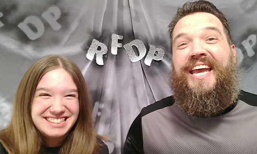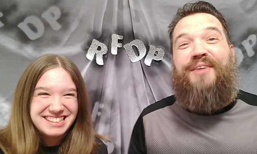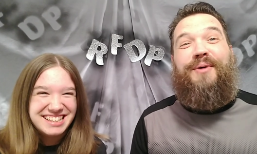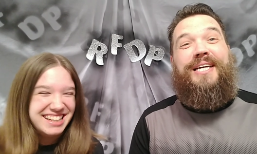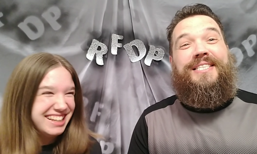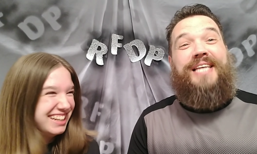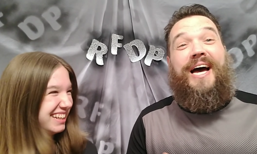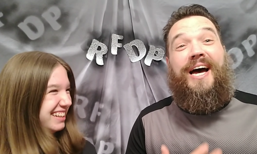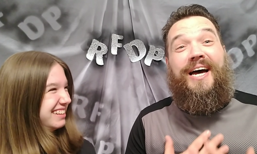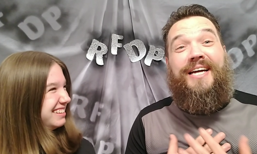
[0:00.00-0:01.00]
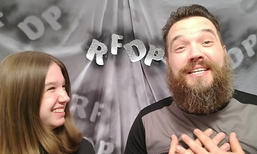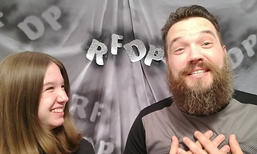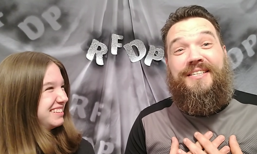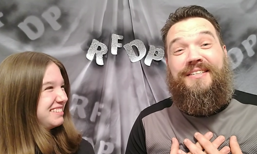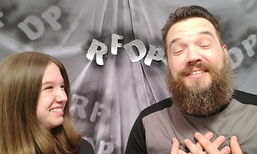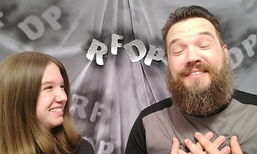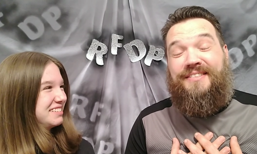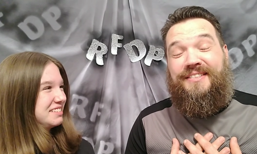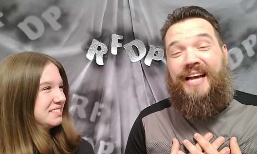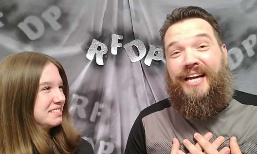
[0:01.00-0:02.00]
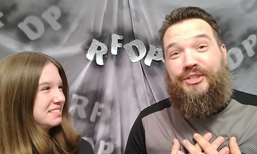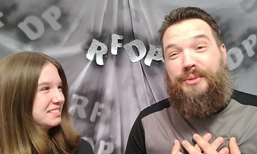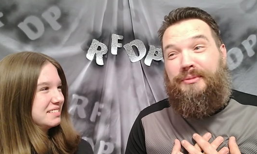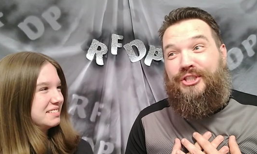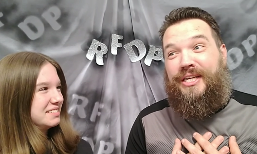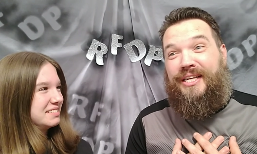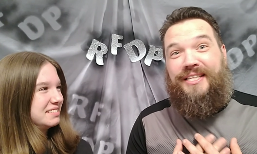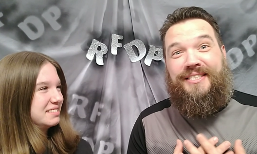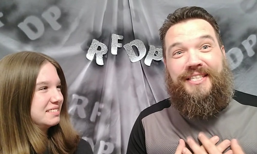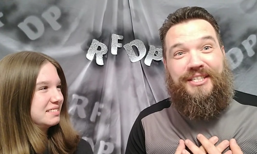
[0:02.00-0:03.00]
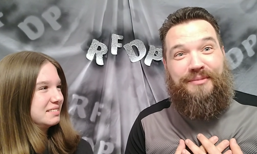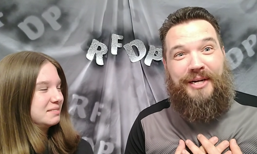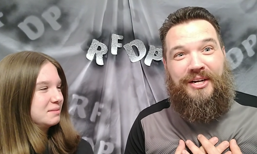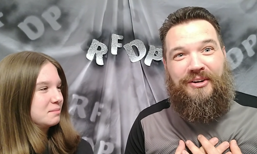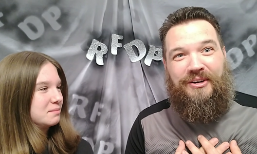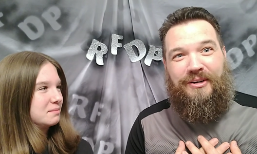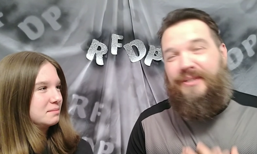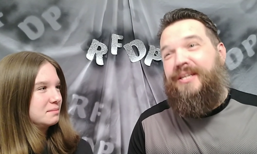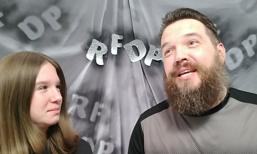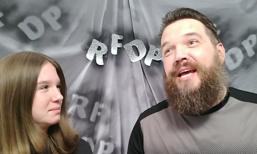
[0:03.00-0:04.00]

Speaker 1: Anyways, I... I Dream of Jeannie is dear to my heart.